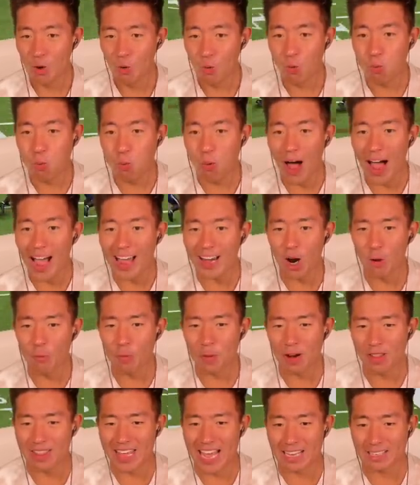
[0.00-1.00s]
wide oh.
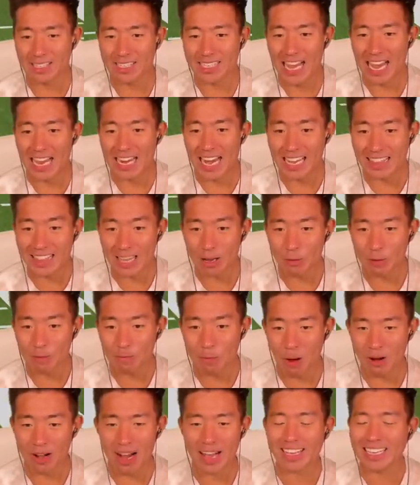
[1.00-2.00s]
open on the outside. I think we
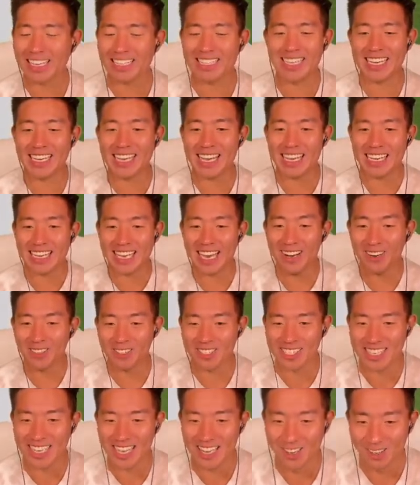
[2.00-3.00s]
got Kasicki. Kittle,
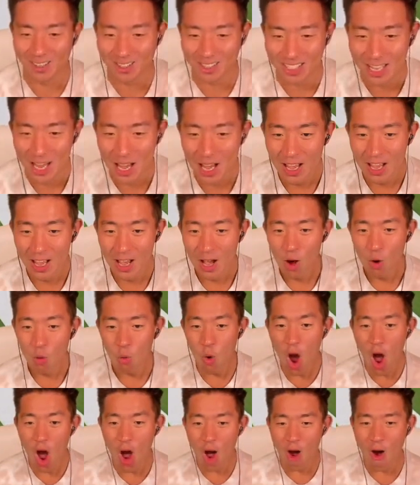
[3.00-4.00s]
Kittle. So slow.
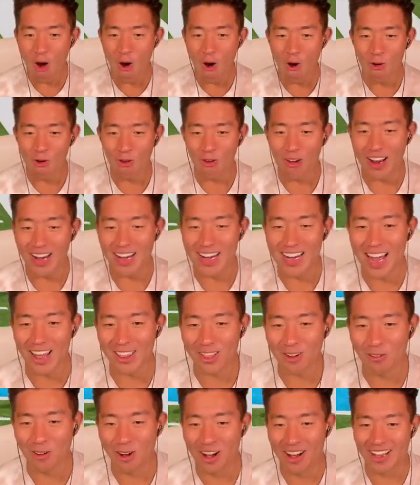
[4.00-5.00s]
Woo!
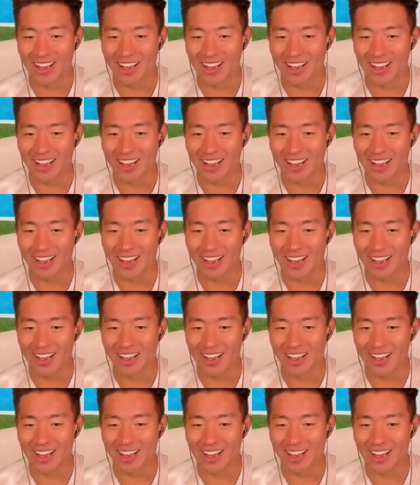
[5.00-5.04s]
Another one.